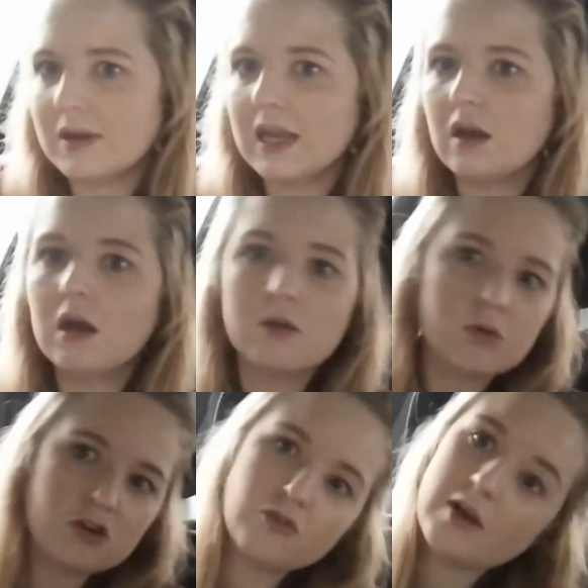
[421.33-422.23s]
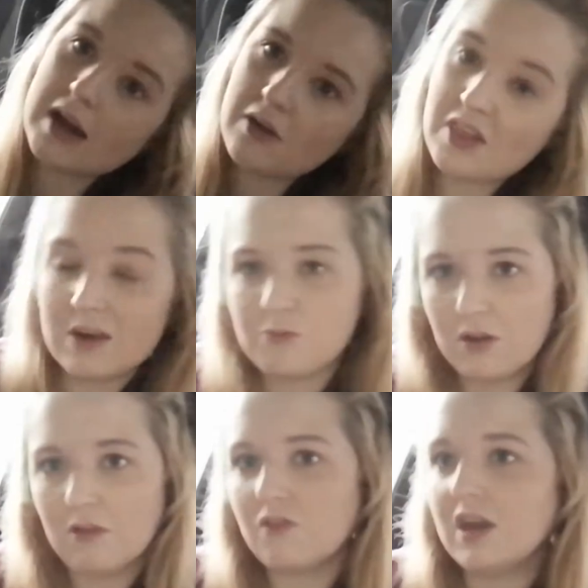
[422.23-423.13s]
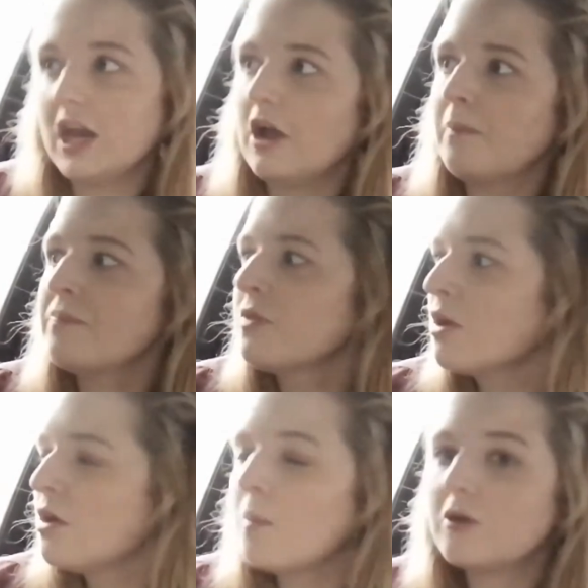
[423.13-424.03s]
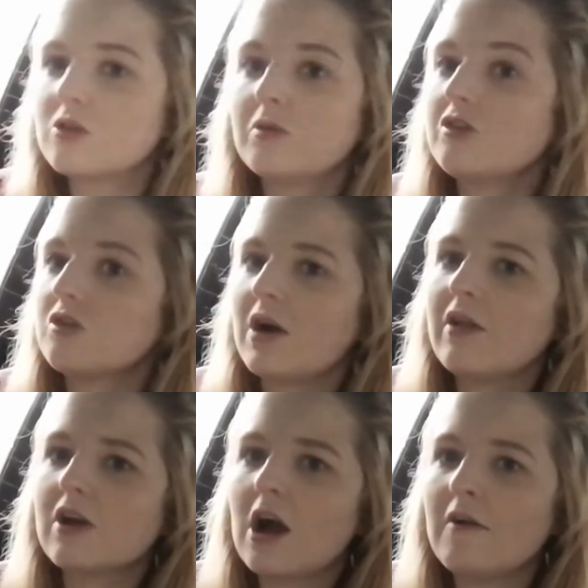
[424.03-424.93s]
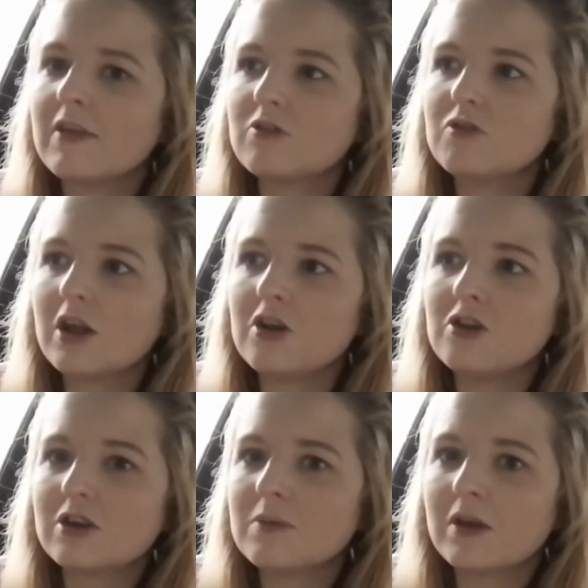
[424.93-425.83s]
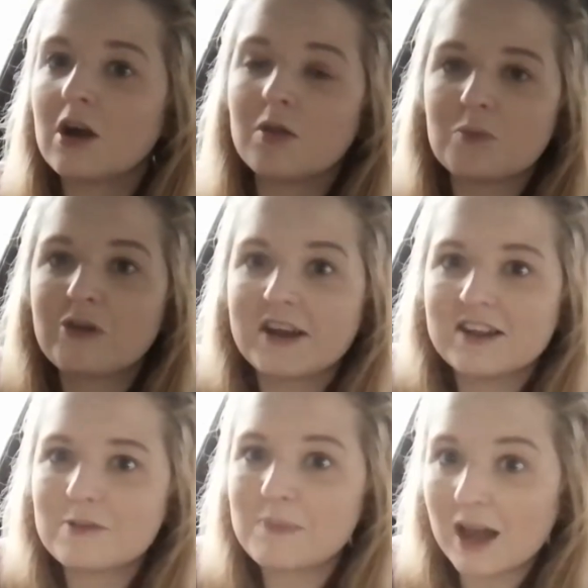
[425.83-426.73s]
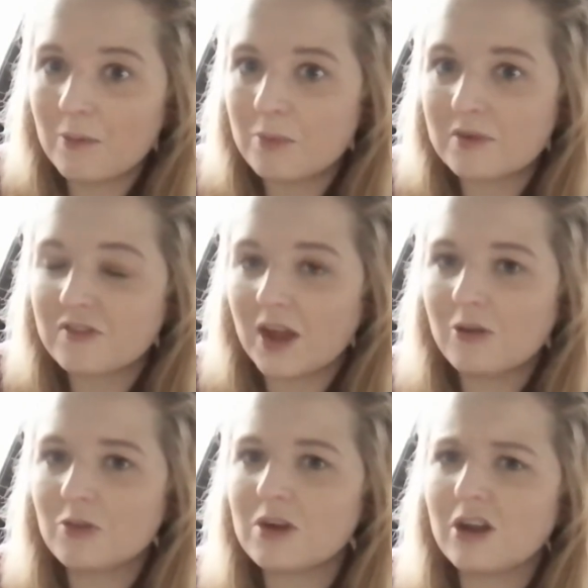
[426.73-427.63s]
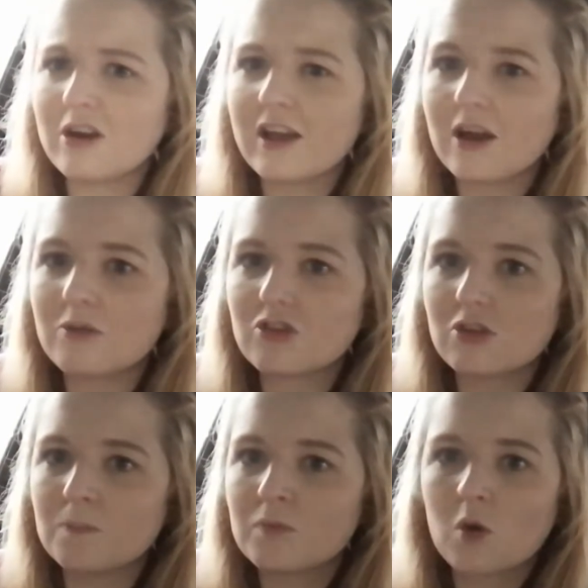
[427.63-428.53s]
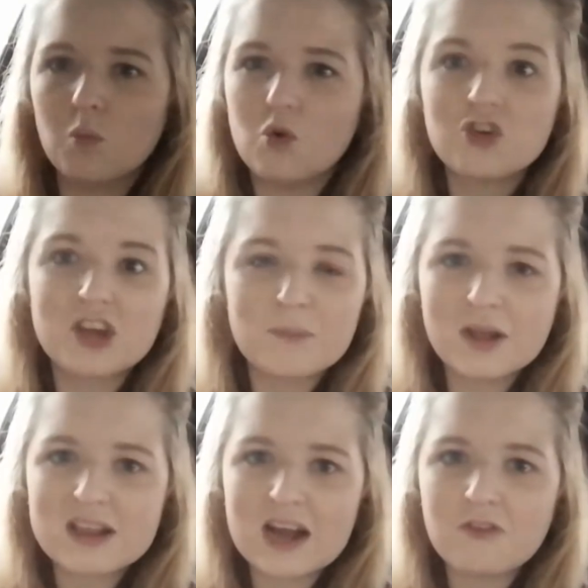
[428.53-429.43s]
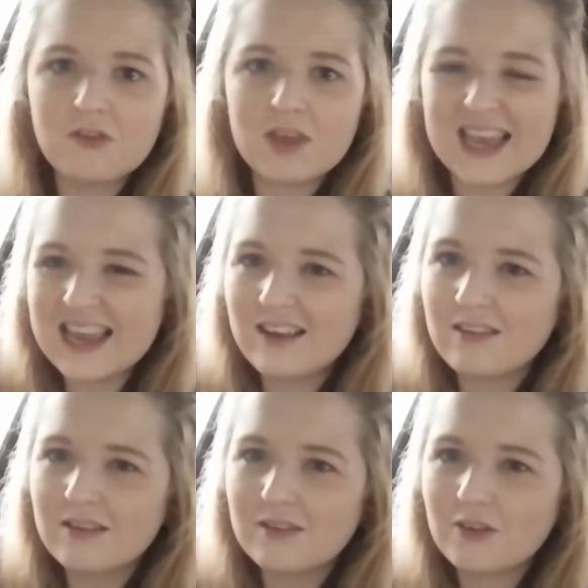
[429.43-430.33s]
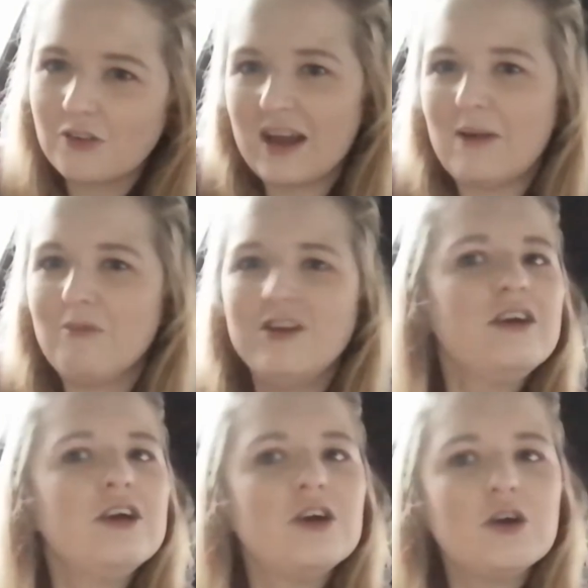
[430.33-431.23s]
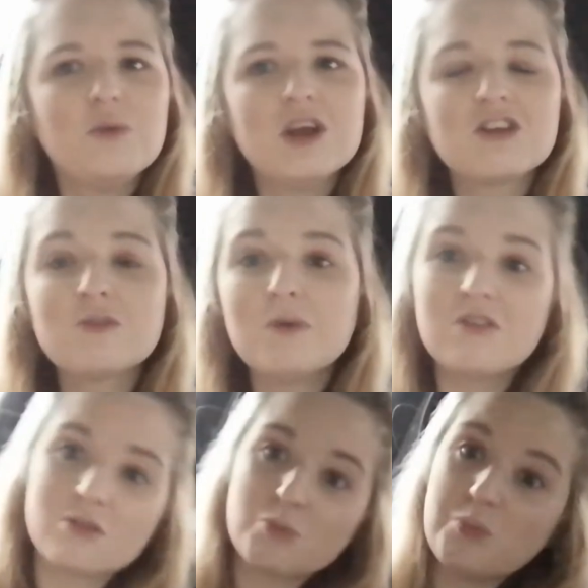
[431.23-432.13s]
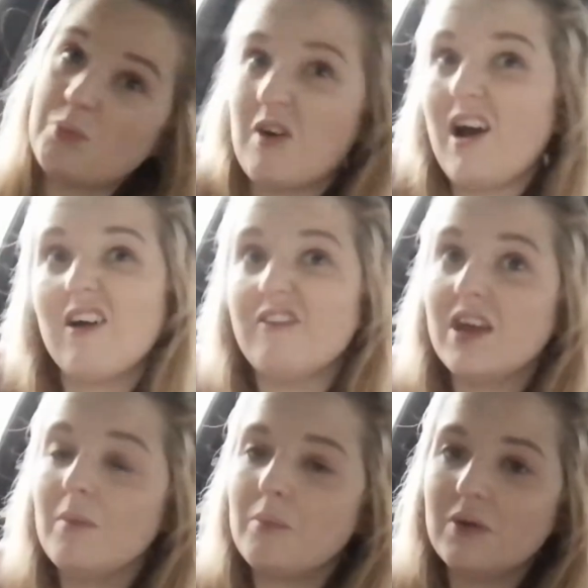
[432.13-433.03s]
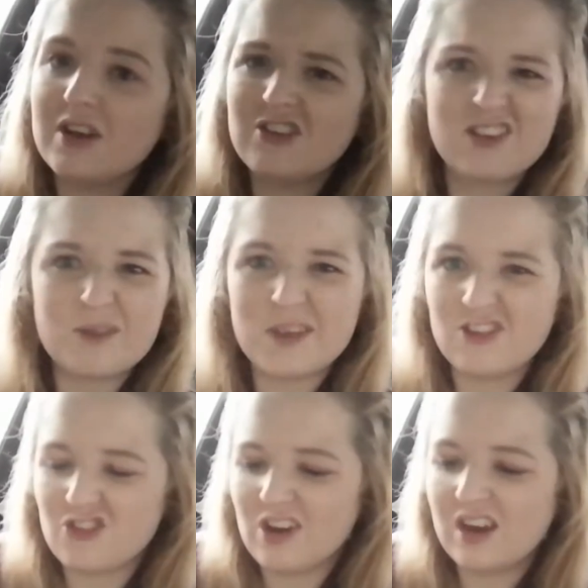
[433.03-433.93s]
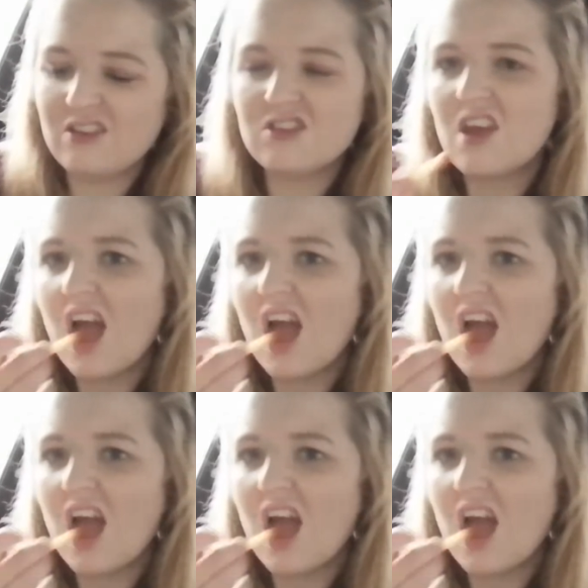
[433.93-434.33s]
Tia, which you find out in the previous video. But someone just got out of the car and they sort of like looked at my car, and the brightness is back up on my phone, so it looked like I was just watching myself eat on camera, which I suppose is part of it, but it's just a bit strange.